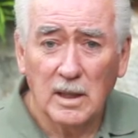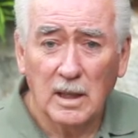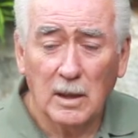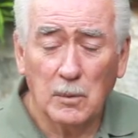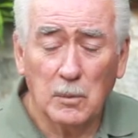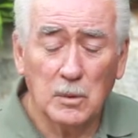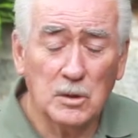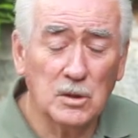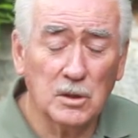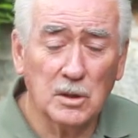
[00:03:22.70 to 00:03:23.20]

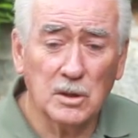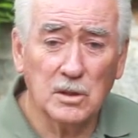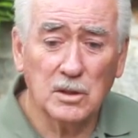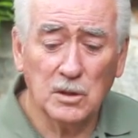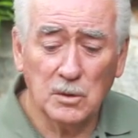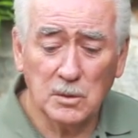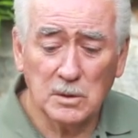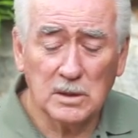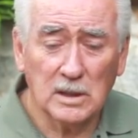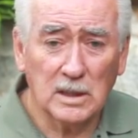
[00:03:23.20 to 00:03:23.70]
And what you can
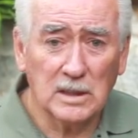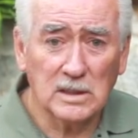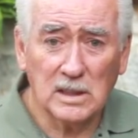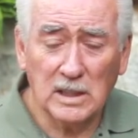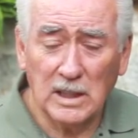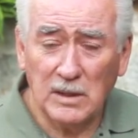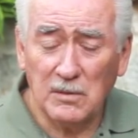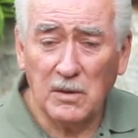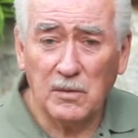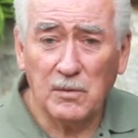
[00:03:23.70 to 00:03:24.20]
do is
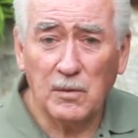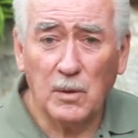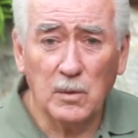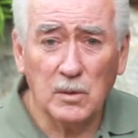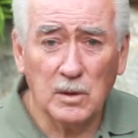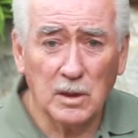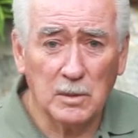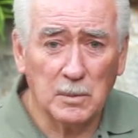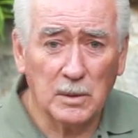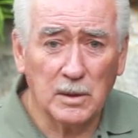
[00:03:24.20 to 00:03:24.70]
leave a
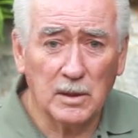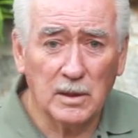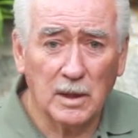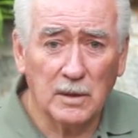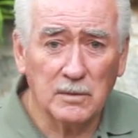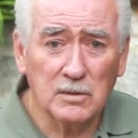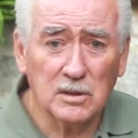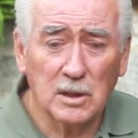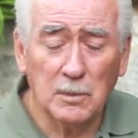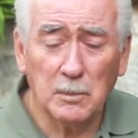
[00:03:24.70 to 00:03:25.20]
phone number
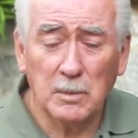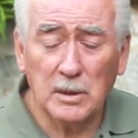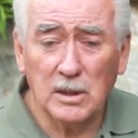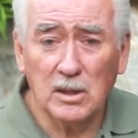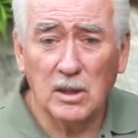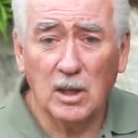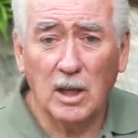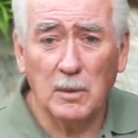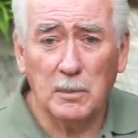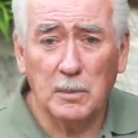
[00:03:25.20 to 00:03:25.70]
of somebody
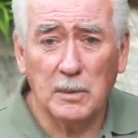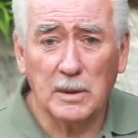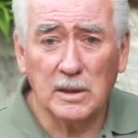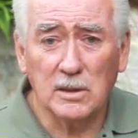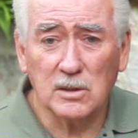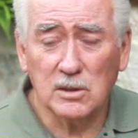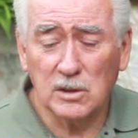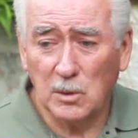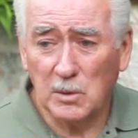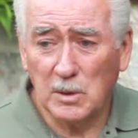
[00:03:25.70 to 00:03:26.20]

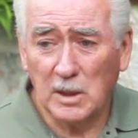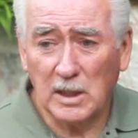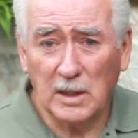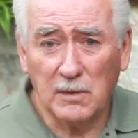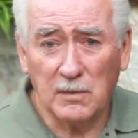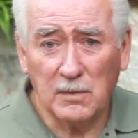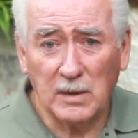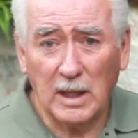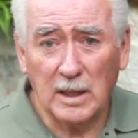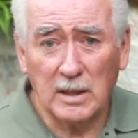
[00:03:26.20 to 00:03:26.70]
competent so that
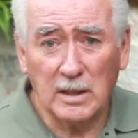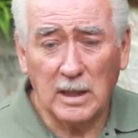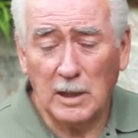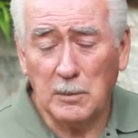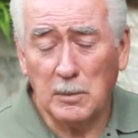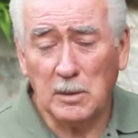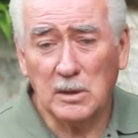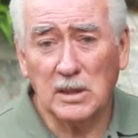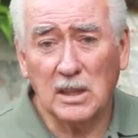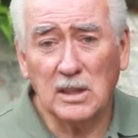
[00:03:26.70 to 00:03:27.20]
if that
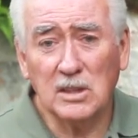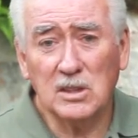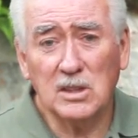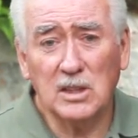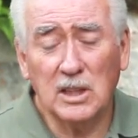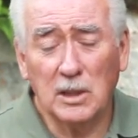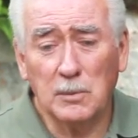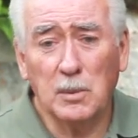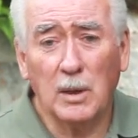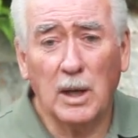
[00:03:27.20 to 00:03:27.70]
neighbor does
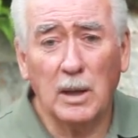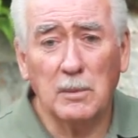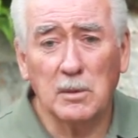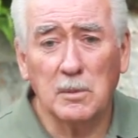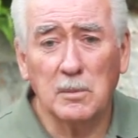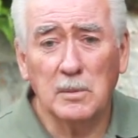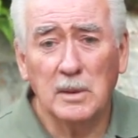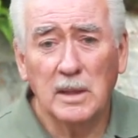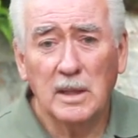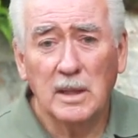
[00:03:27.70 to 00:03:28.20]
see a
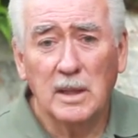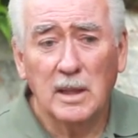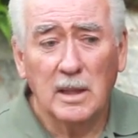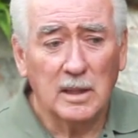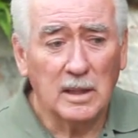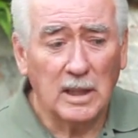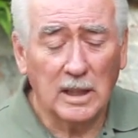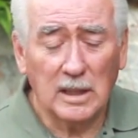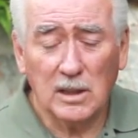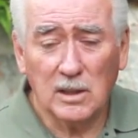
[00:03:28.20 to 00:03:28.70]
problem,
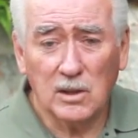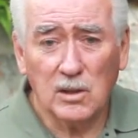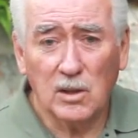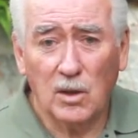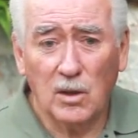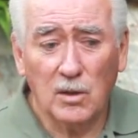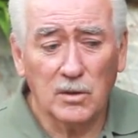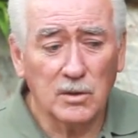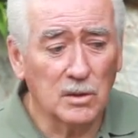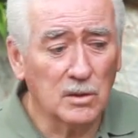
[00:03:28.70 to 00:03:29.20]
they can
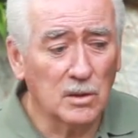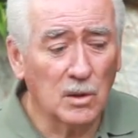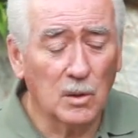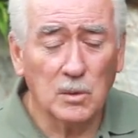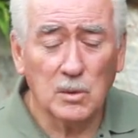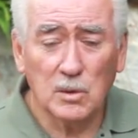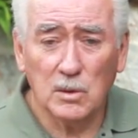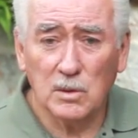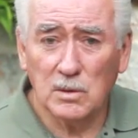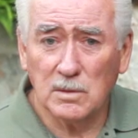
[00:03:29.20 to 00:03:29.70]
call your
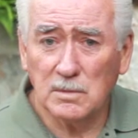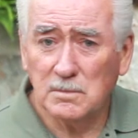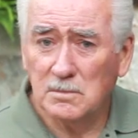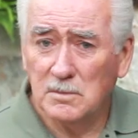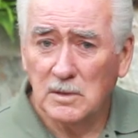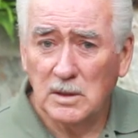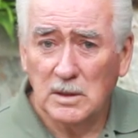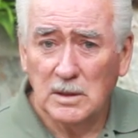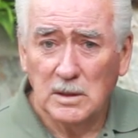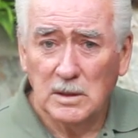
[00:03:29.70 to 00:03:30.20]
local
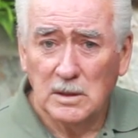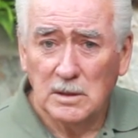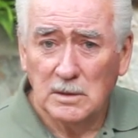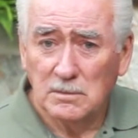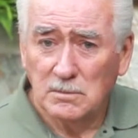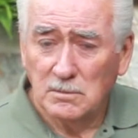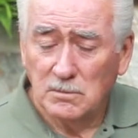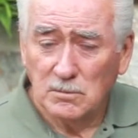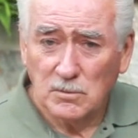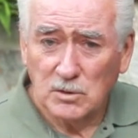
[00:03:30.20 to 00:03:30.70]

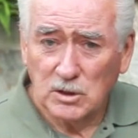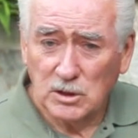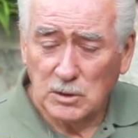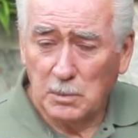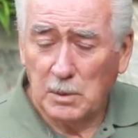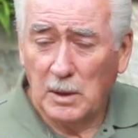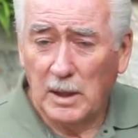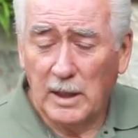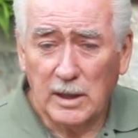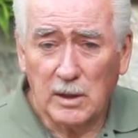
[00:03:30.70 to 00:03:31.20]

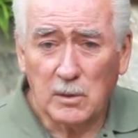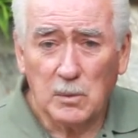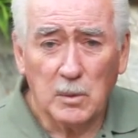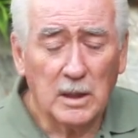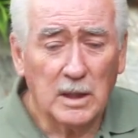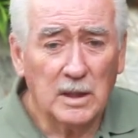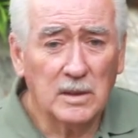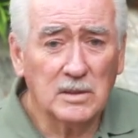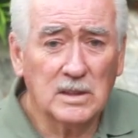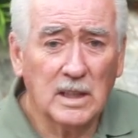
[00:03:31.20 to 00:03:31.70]
supplier,
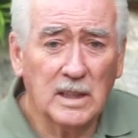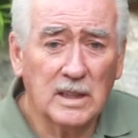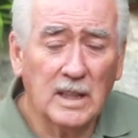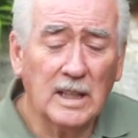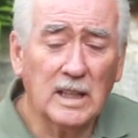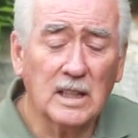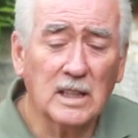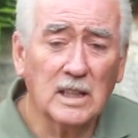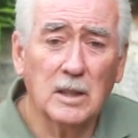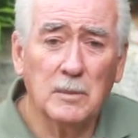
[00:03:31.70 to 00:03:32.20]
what it is, and
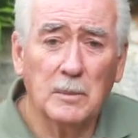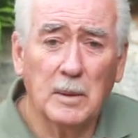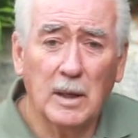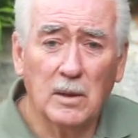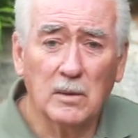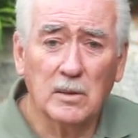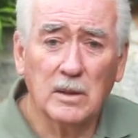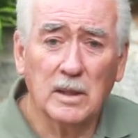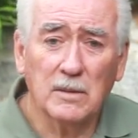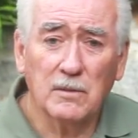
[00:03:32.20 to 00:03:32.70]
they can come
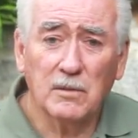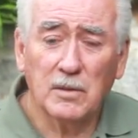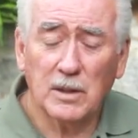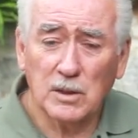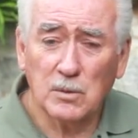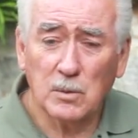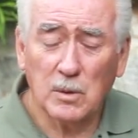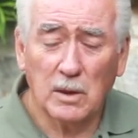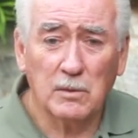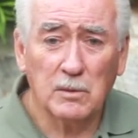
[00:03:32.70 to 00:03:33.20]
out and
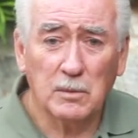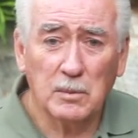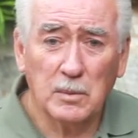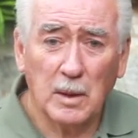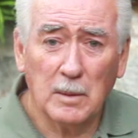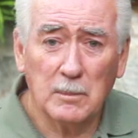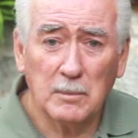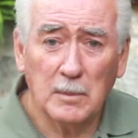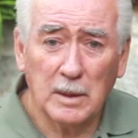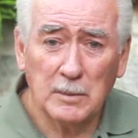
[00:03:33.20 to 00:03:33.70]
fix whatever
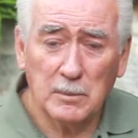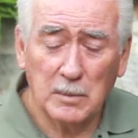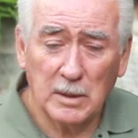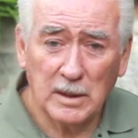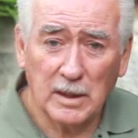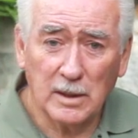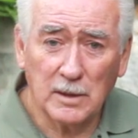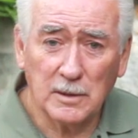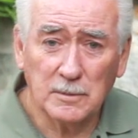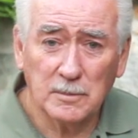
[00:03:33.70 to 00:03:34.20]
problem might be
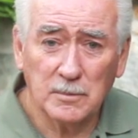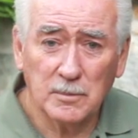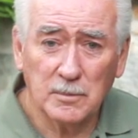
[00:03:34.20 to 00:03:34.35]
there.